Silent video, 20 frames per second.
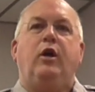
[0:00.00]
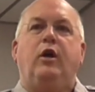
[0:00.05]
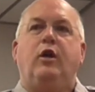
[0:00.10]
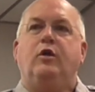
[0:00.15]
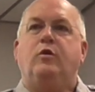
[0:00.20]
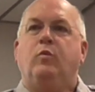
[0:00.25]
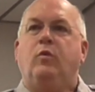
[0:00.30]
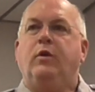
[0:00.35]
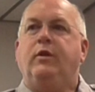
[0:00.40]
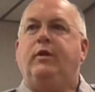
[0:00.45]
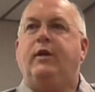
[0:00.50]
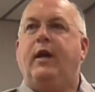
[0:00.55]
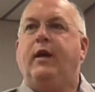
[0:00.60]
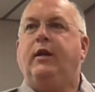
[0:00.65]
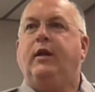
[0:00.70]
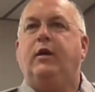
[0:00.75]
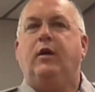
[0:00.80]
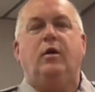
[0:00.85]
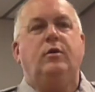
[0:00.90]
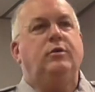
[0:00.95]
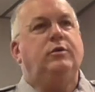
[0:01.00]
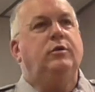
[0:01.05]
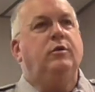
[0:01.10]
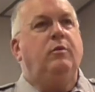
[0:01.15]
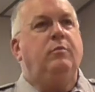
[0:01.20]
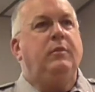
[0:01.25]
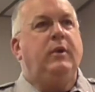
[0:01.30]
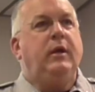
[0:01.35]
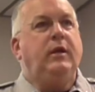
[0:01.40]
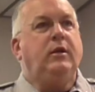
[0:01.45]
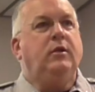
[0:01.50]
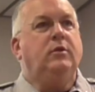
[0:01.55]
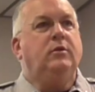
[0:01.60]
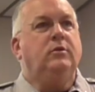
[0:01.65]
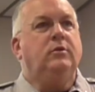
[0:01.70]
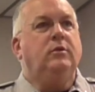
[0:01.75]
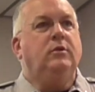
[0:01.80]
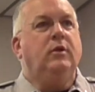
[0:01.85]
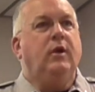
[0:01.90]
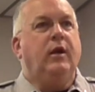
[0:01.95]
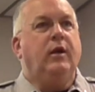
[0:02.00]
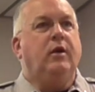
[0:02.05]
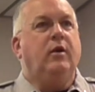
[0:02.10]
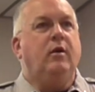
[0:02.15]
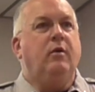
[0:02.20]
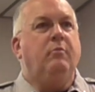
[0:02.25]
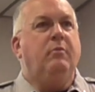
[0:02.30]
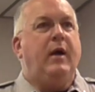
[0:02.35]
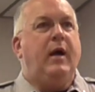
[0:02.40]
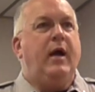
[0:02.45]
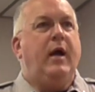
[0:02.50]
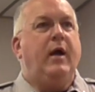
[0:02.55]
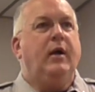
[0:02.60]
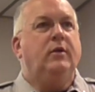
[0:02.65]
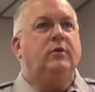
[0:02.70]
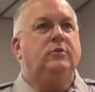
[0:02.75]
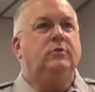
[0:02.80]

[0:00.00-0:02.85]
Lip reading: It's one thing to go to a meeting and come back,